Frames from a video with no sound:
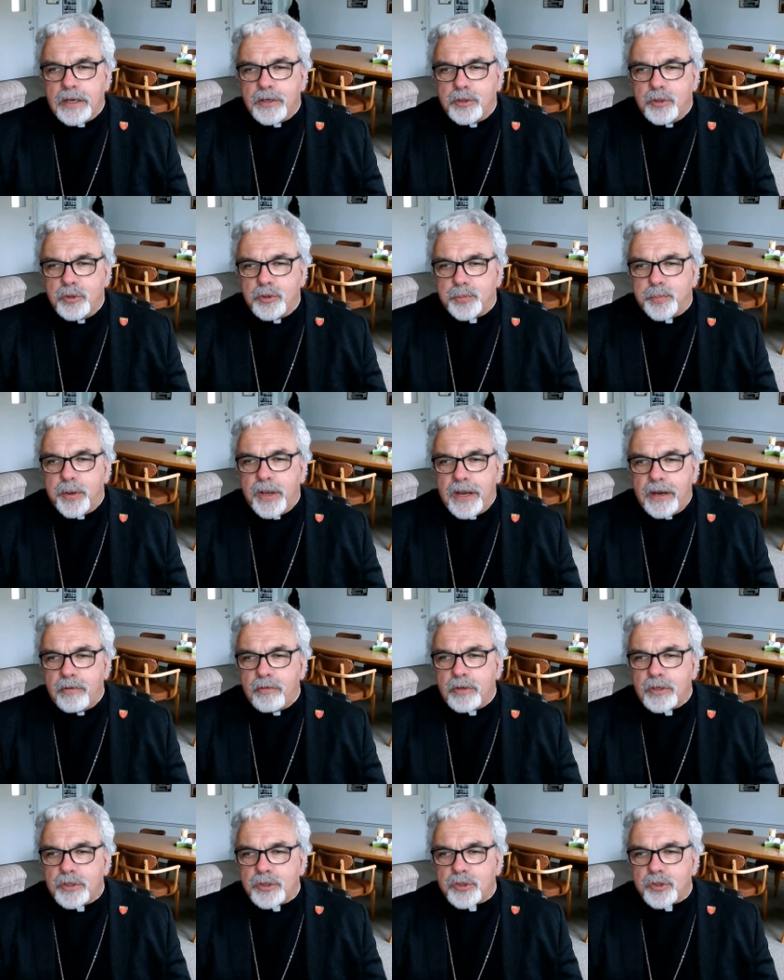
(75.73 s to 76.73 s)
and whose
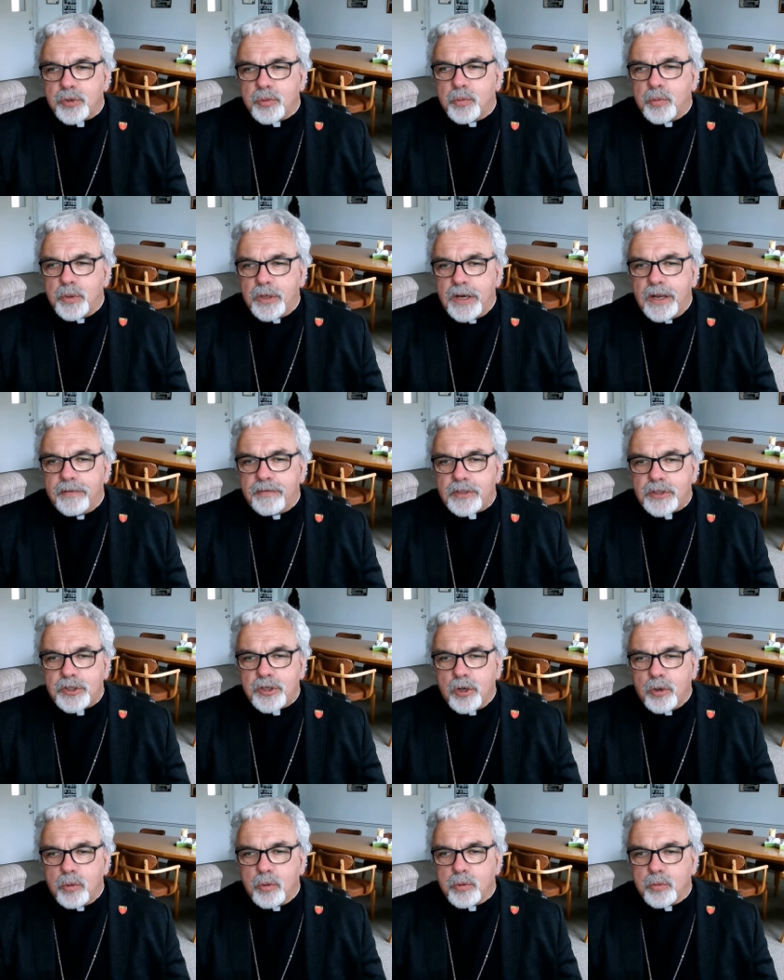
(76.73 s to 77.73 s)
parents were never
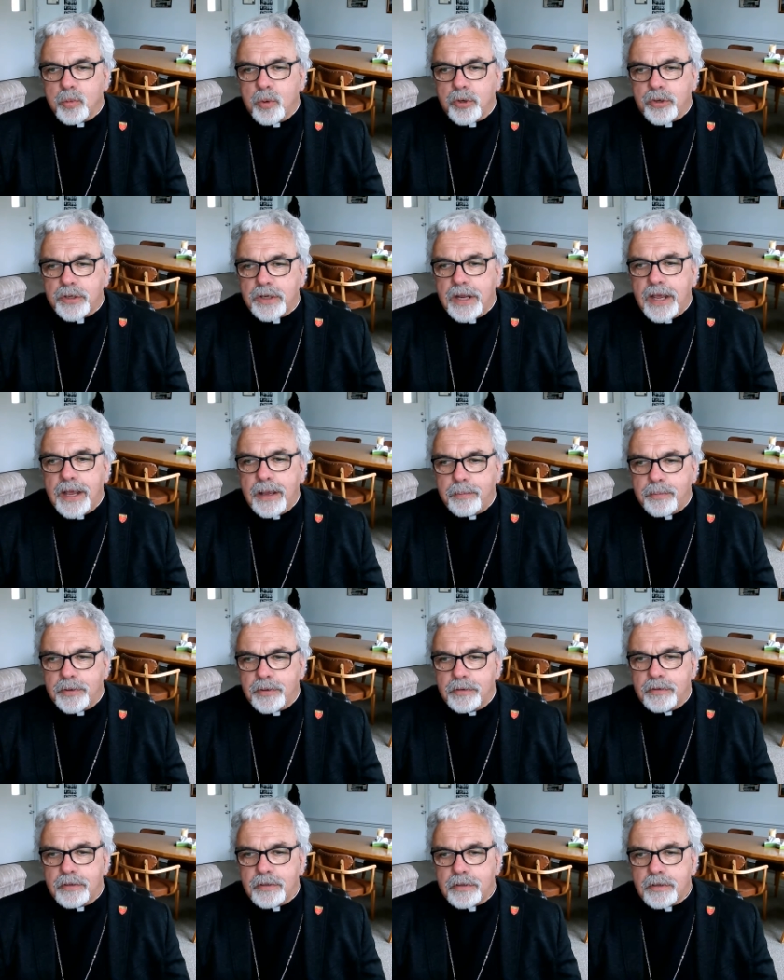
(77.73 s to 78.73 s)
told what had
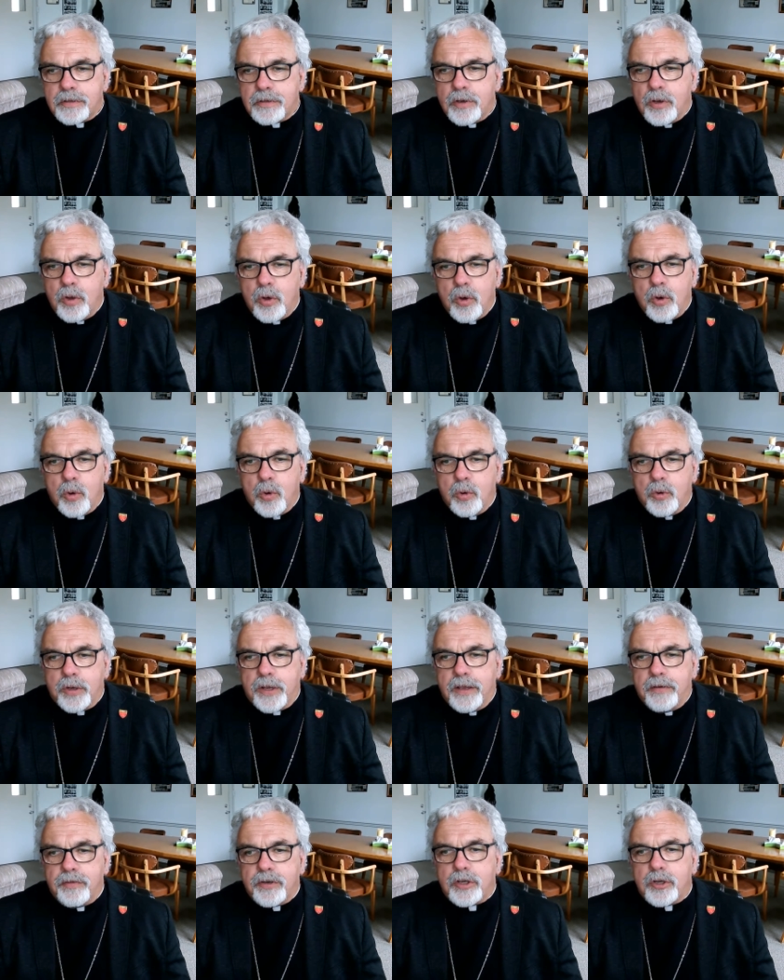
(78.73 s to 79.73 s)
happened
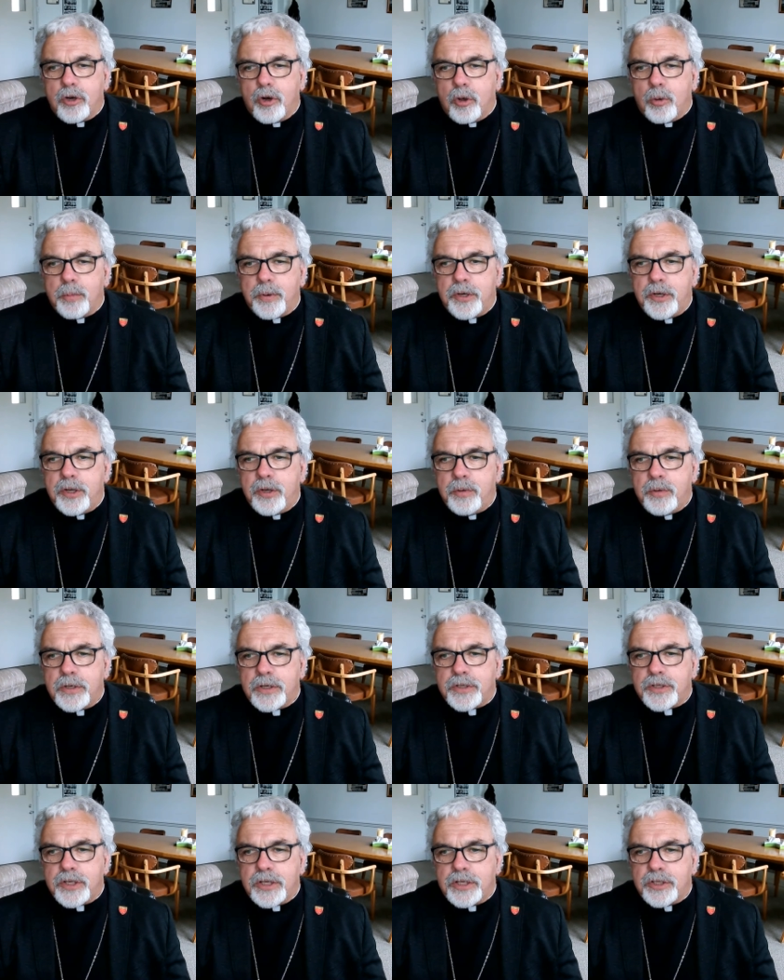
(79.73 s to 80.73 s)
or given an
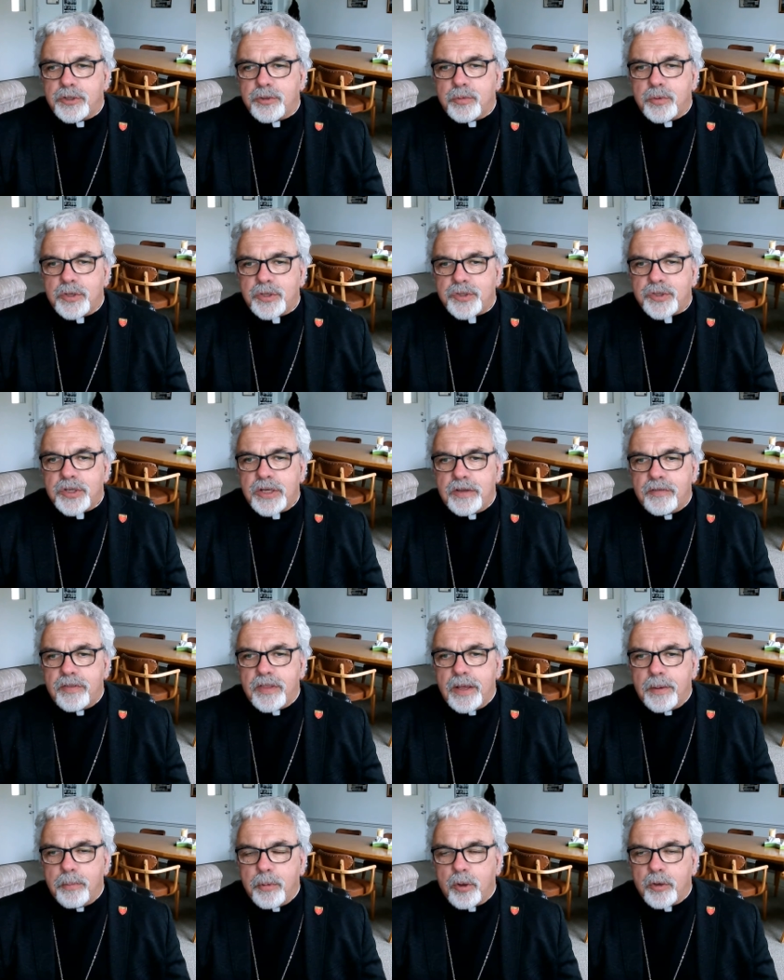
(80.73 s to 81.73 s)
opportunity to
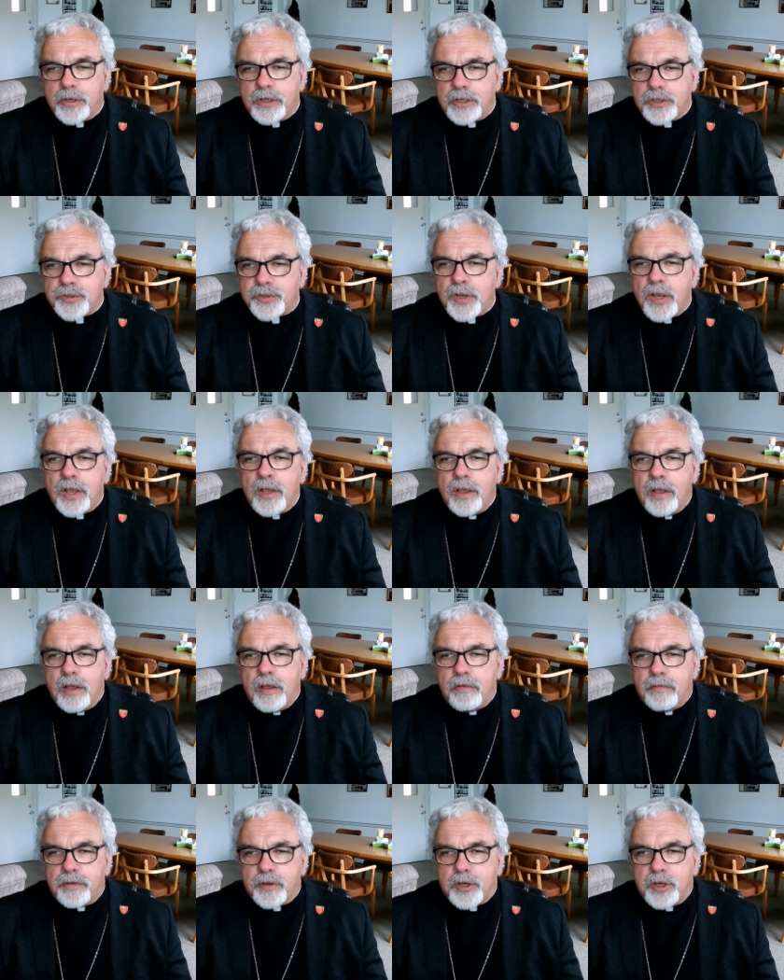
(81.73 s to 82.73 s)
receive their bodies
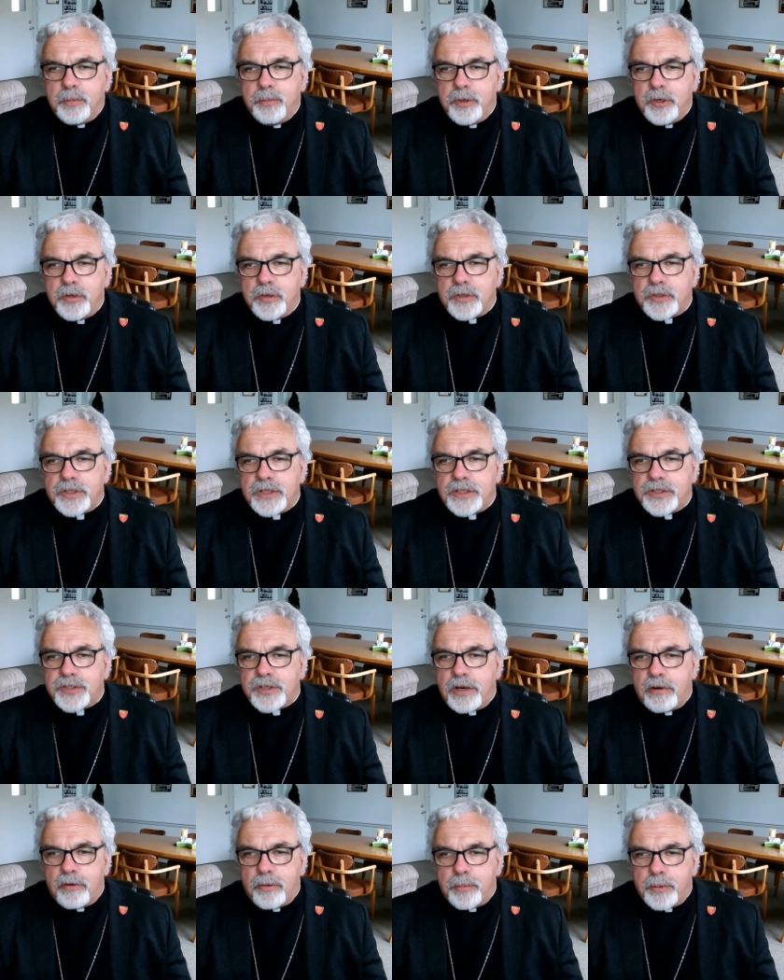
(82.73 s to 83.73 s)
for community
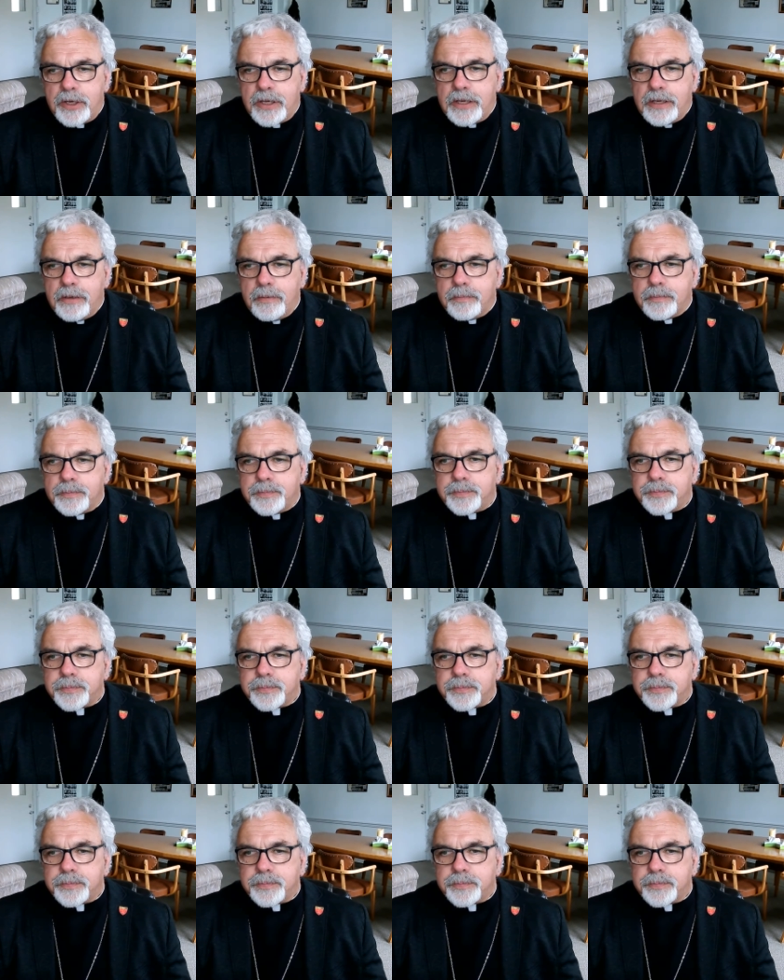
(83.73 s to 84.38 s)
ceremony